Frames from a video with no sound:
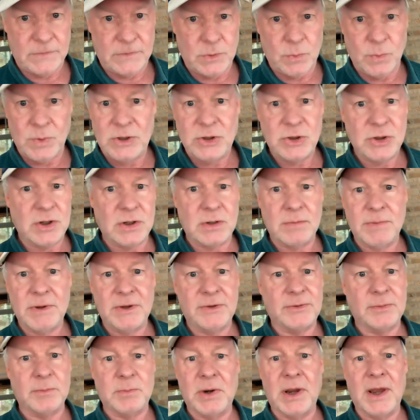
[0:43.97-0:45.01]
We shouldn't be
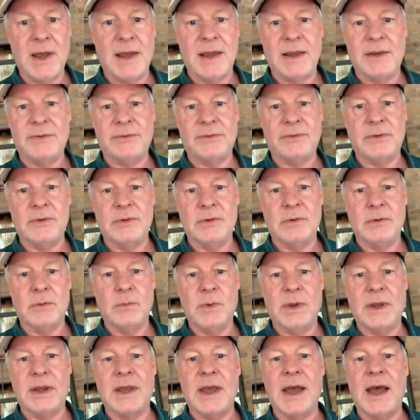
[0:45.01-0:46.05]
surprised
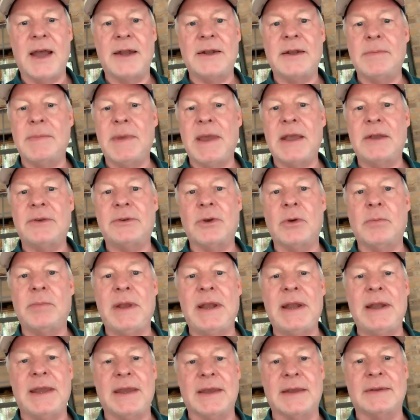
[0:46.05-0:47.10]
when God demands
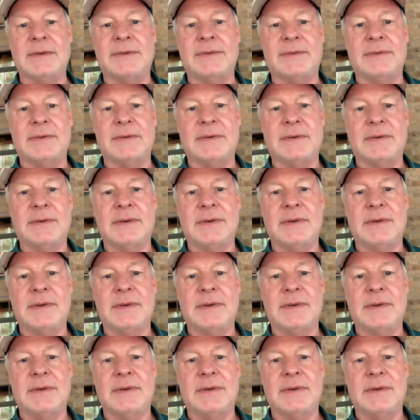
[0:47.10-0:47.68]
obedience